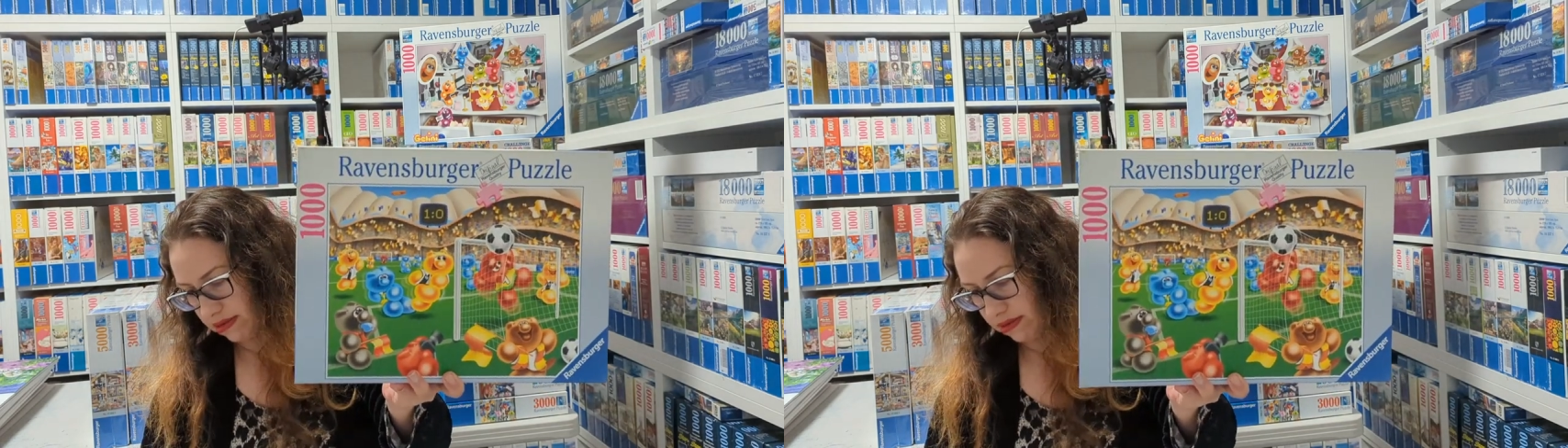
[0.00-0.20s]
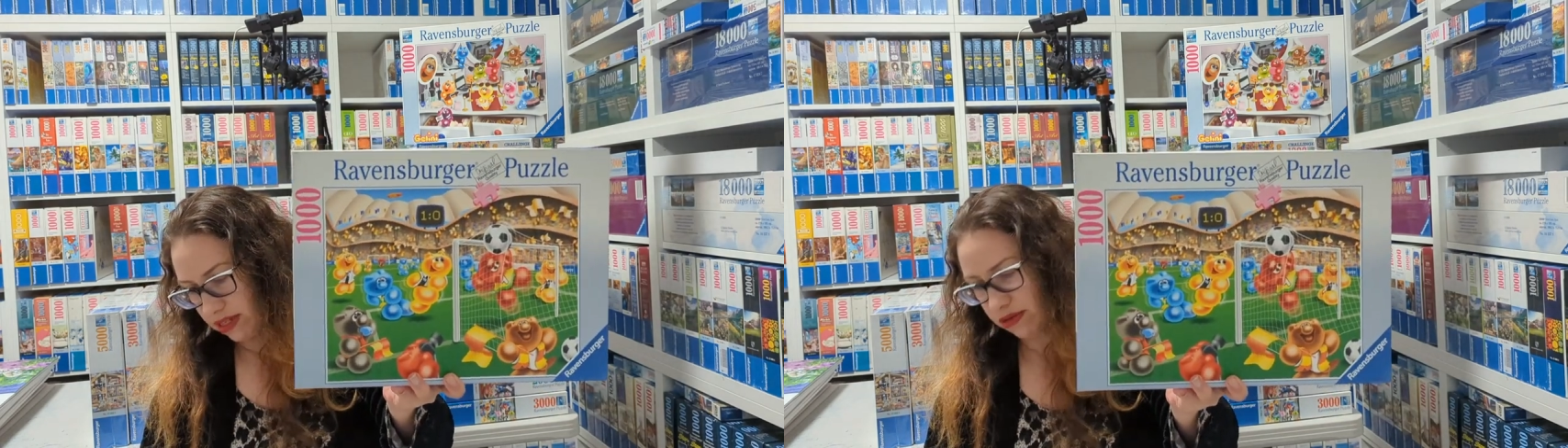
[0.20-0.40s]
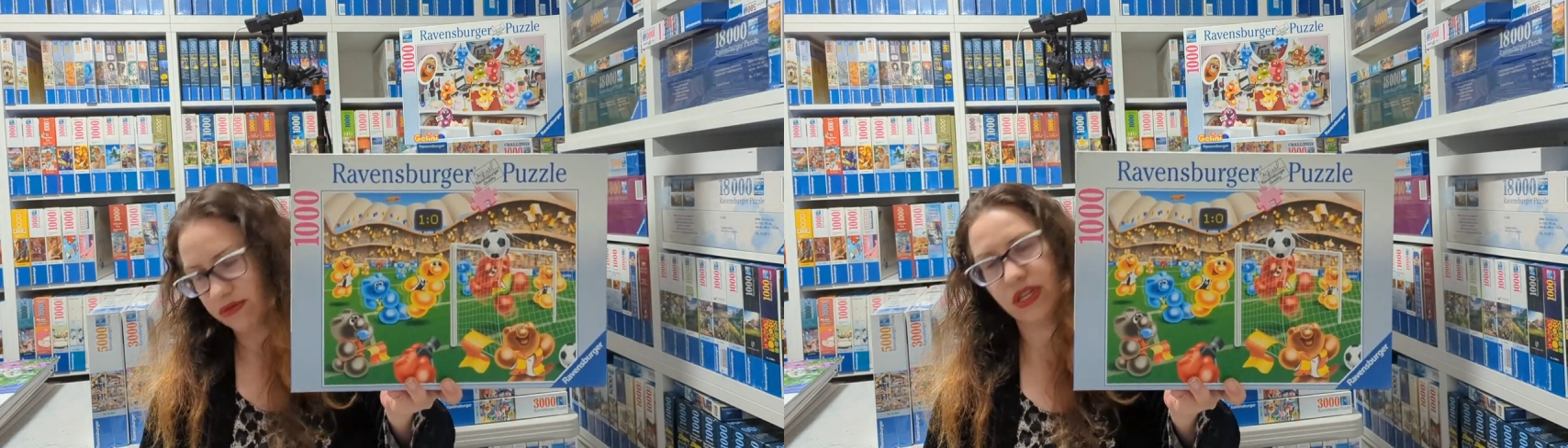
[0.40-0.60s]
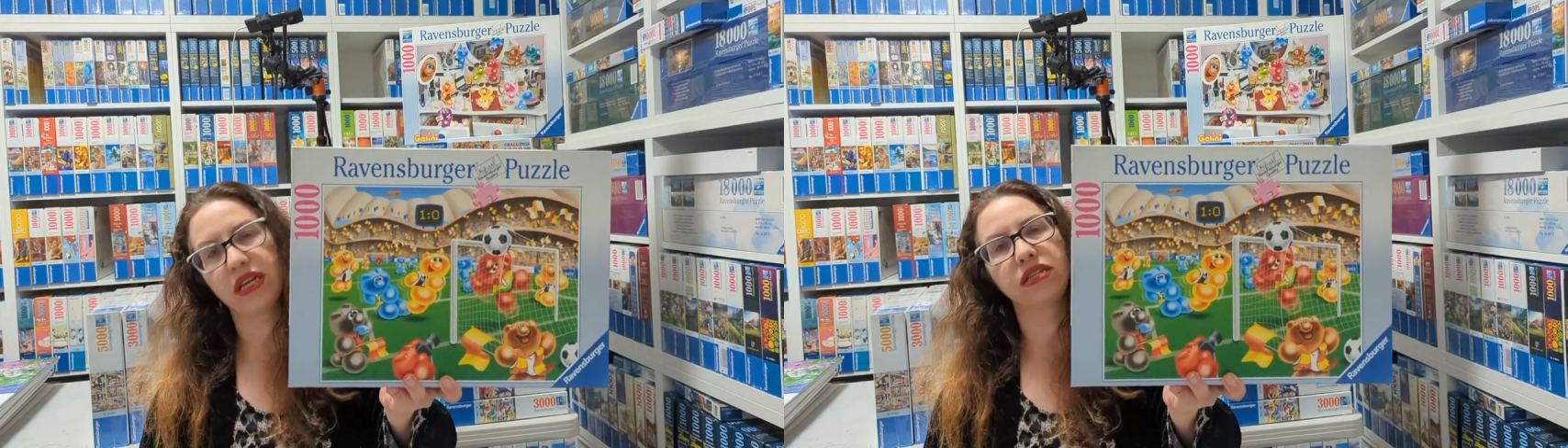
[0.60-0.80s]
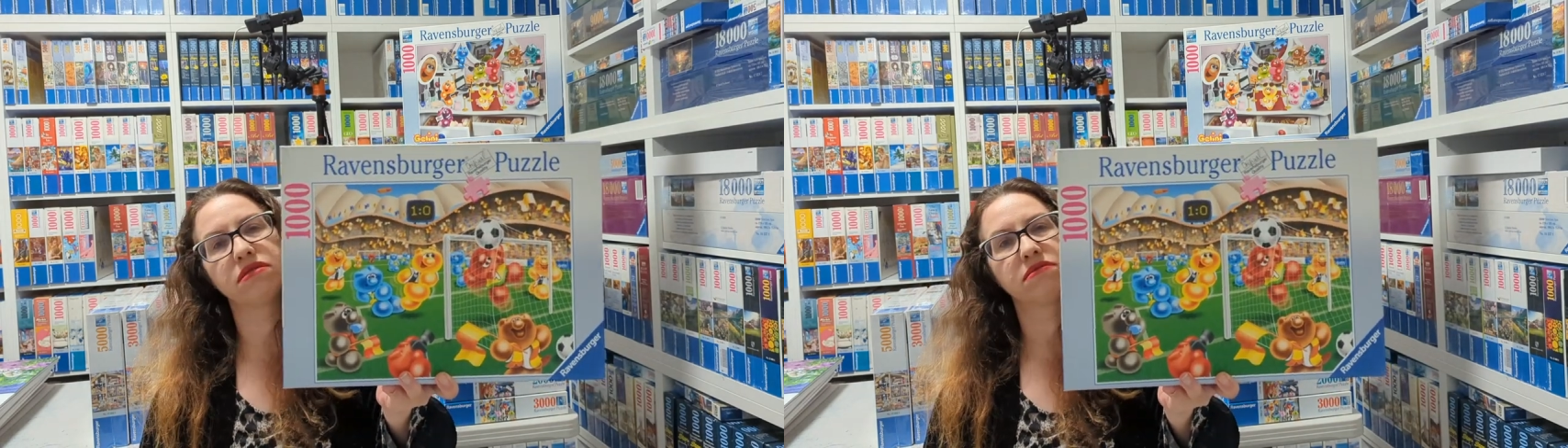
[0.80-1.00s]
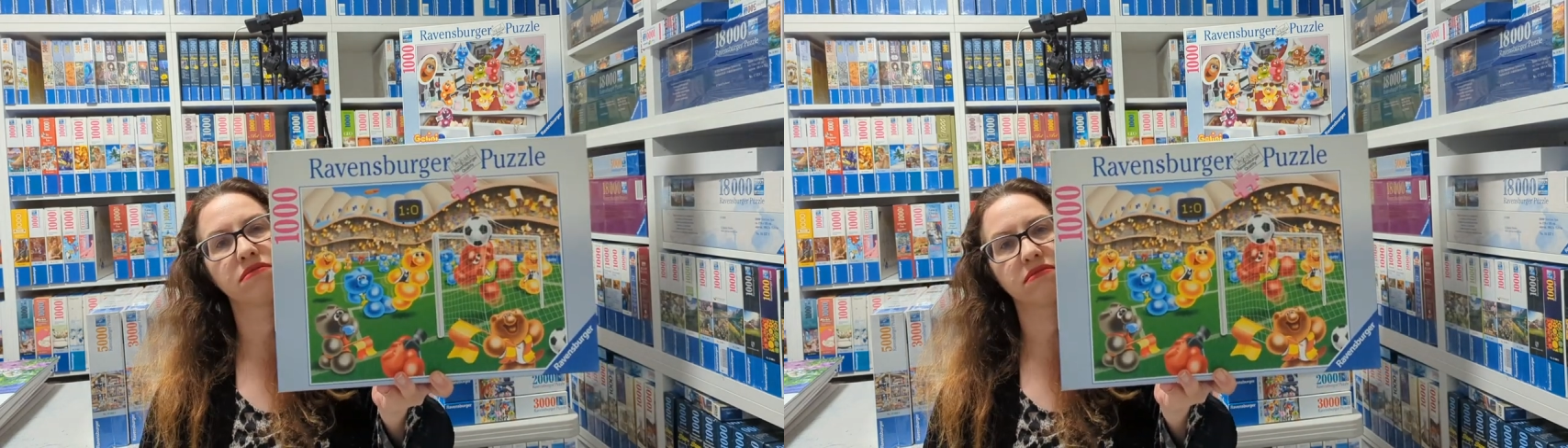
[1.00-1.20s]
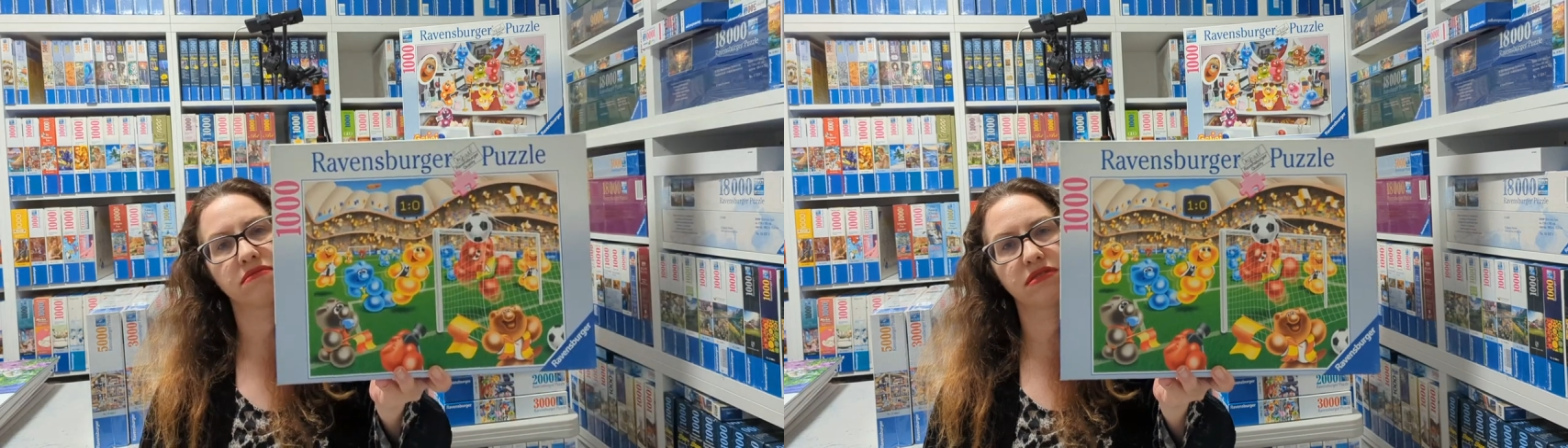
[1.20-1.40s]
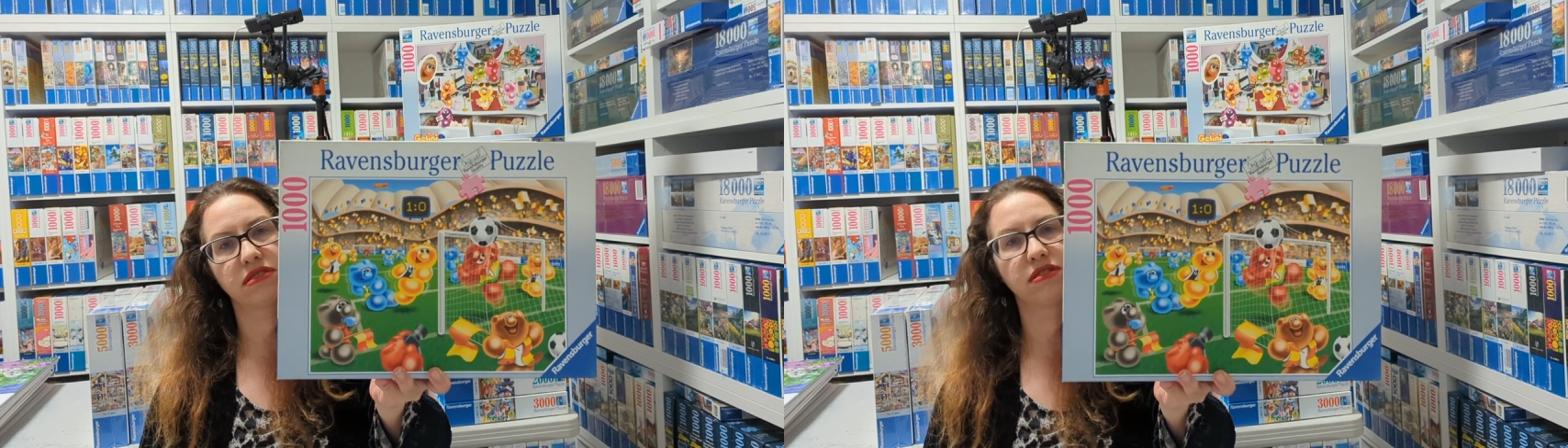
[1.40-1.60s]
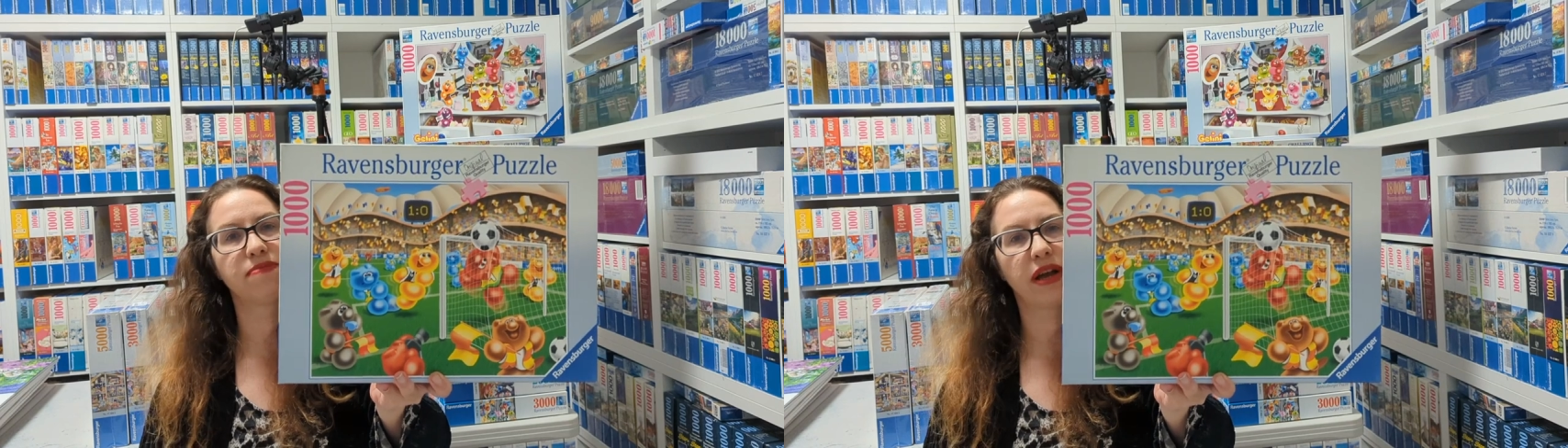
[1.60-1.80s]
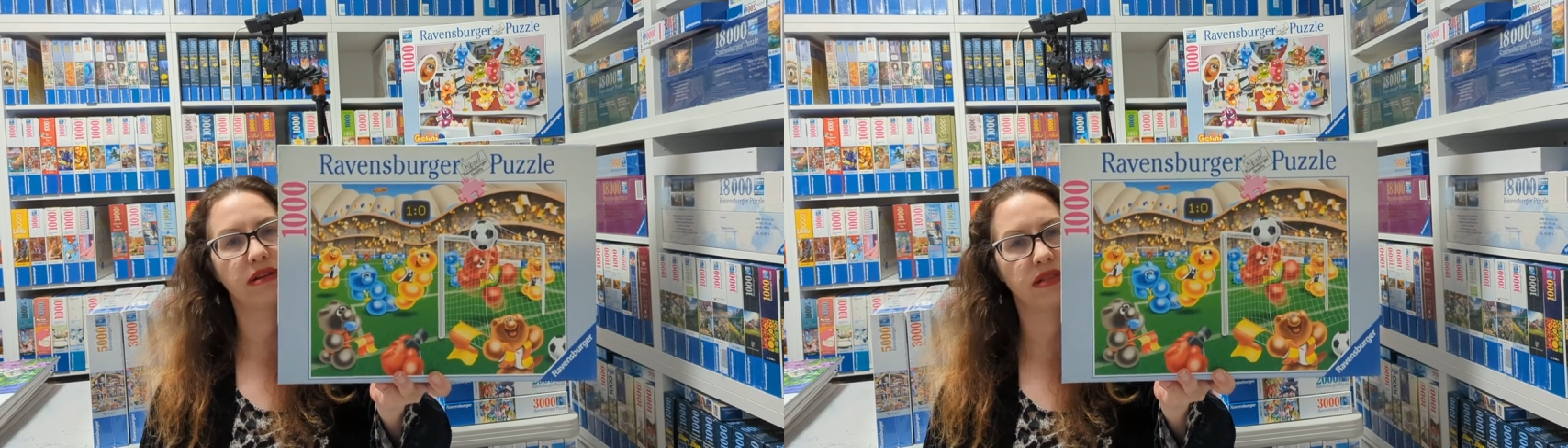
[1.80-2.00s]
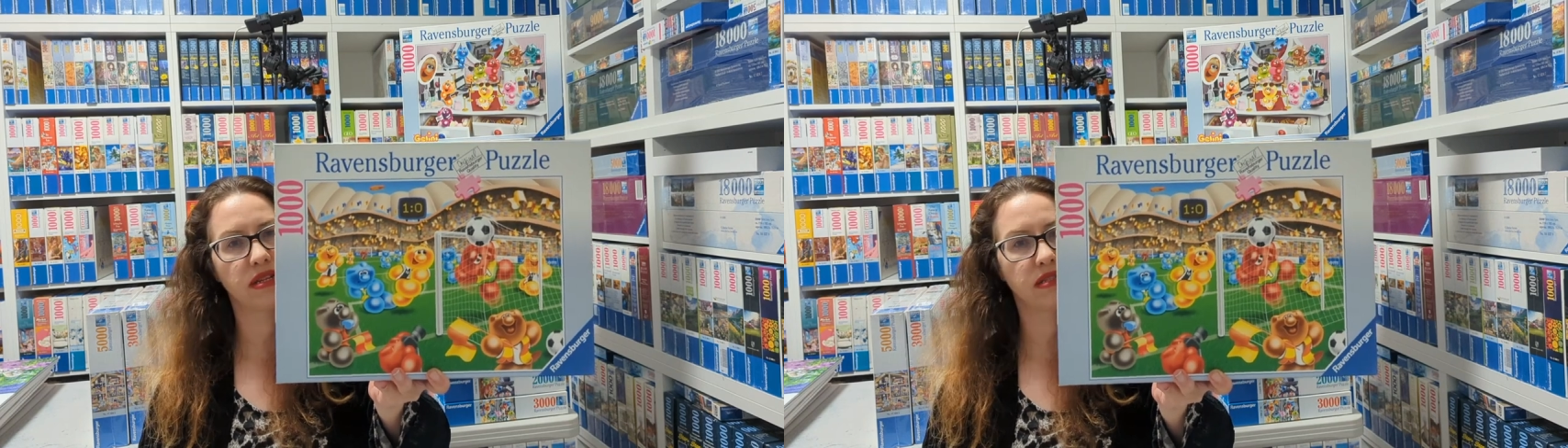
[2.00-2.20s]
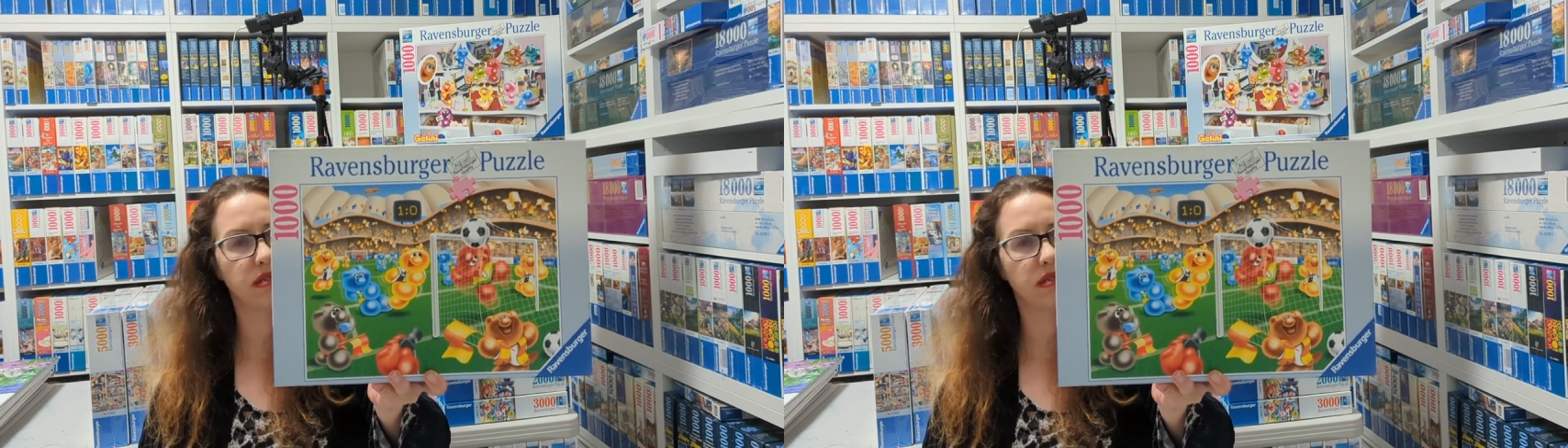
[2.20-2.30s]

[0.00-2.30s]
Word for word: we, we can compare that